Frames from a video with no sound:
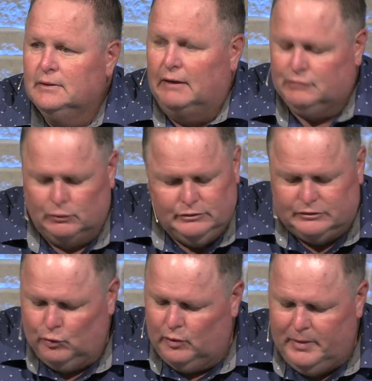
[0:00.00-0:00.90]
I've told the
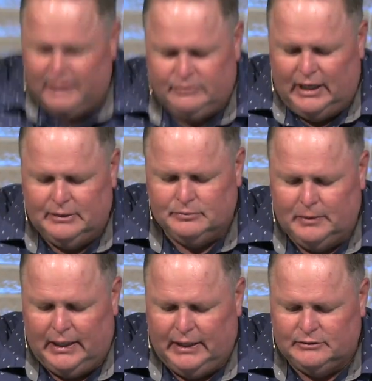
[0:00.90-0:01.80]
story many times, but
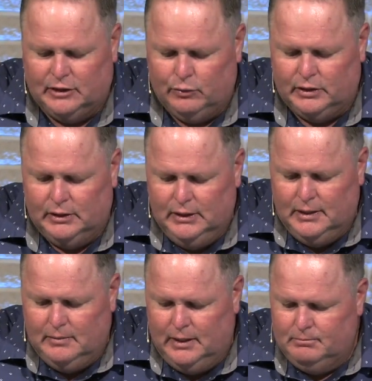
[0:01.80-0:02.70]
I got to go to
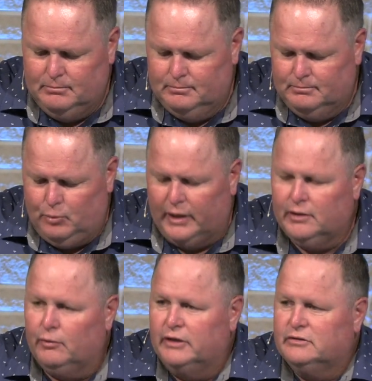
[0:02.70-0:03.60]

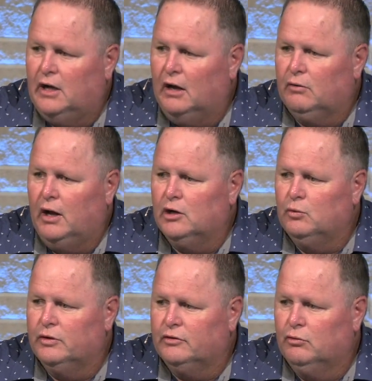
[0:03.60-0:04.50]
Breckenridge, Colorado,
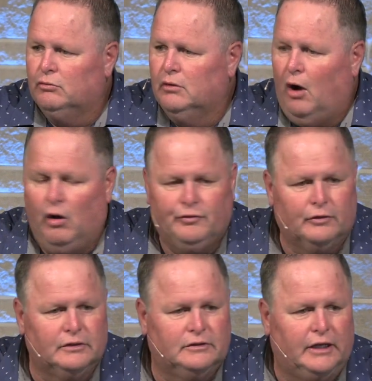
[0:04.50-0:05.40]
with
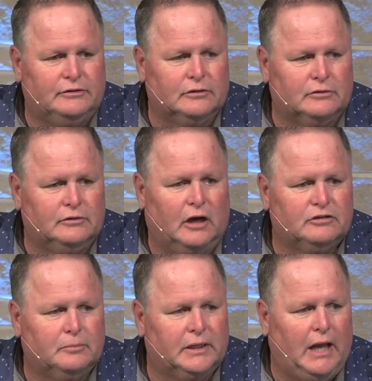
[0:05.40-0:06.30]
author and teacher
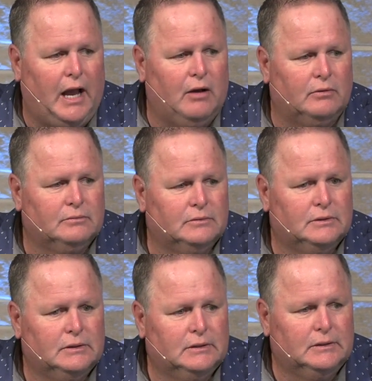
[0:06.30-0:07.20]
Josh McDowell.
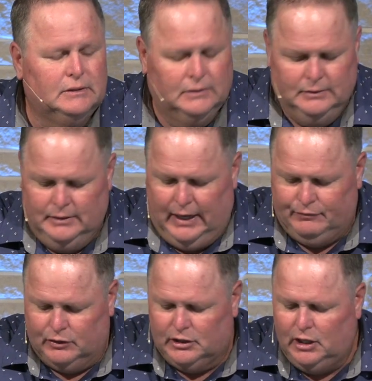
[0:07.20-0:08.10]
And
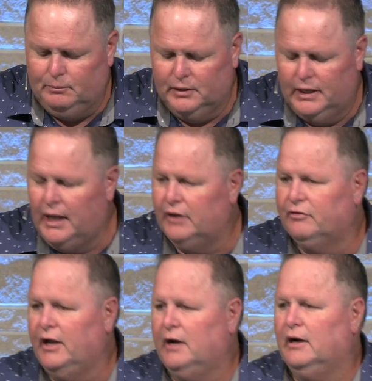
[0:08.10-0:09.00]
after a couple of days
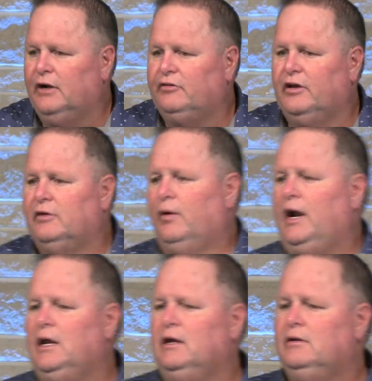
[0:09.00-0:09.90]
there, he said,
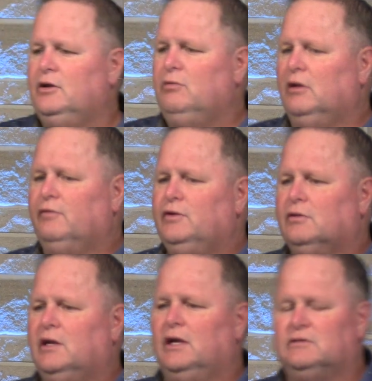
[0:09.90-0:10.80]
Randy, do you love your
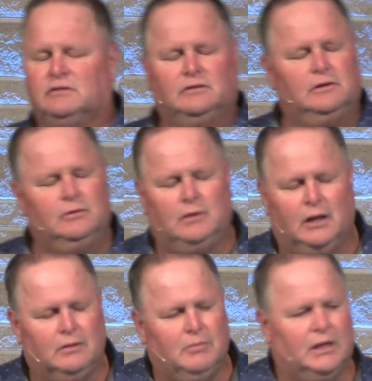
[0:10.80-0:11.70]
kids? I said, dude, I
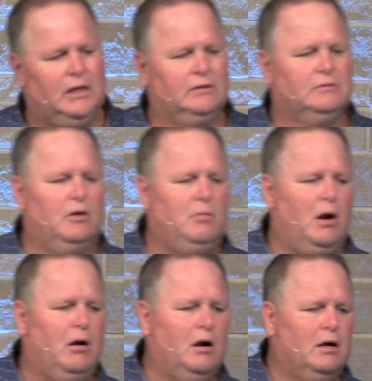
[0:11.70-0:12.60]
love my kids with all my
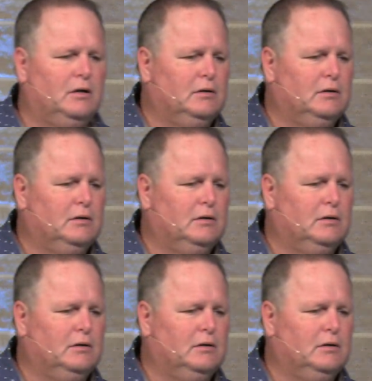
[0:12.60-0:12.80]
heart.